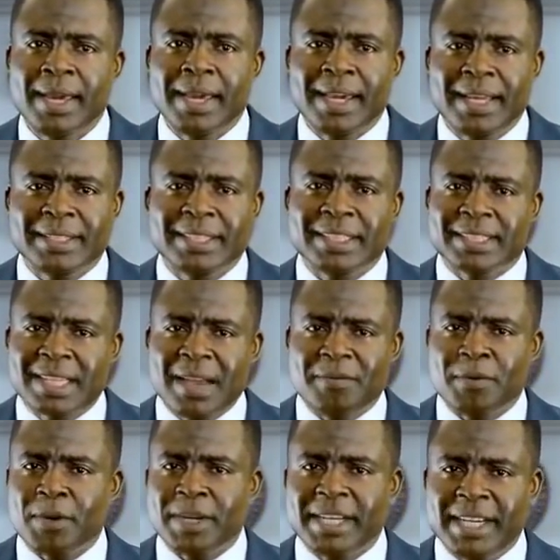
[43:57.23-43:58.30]
It is
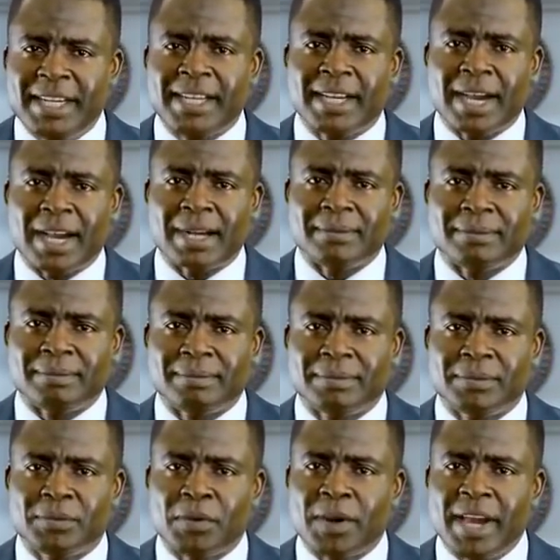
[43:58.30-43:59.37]
therefore illegal
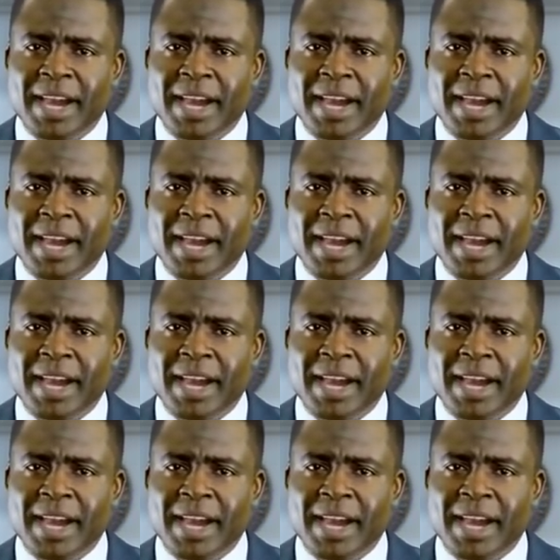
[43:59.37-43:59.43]
for